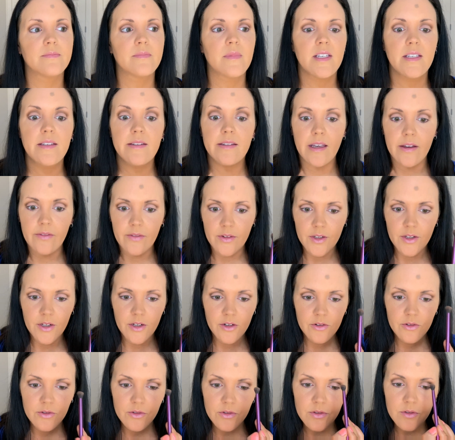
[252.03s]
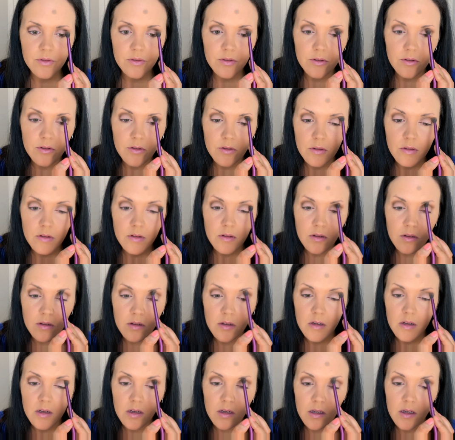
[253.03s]
7 years.
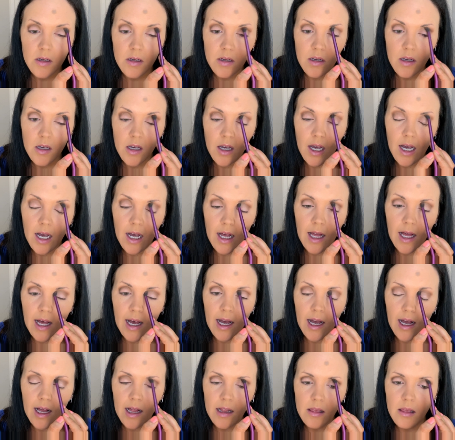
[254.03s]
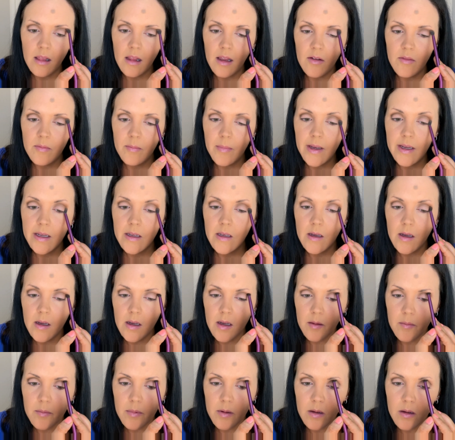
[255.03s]
I love
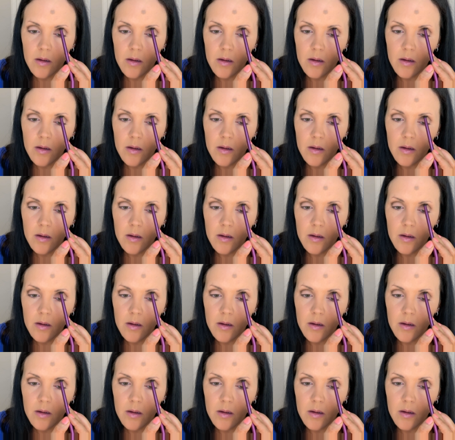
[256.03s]
makeup.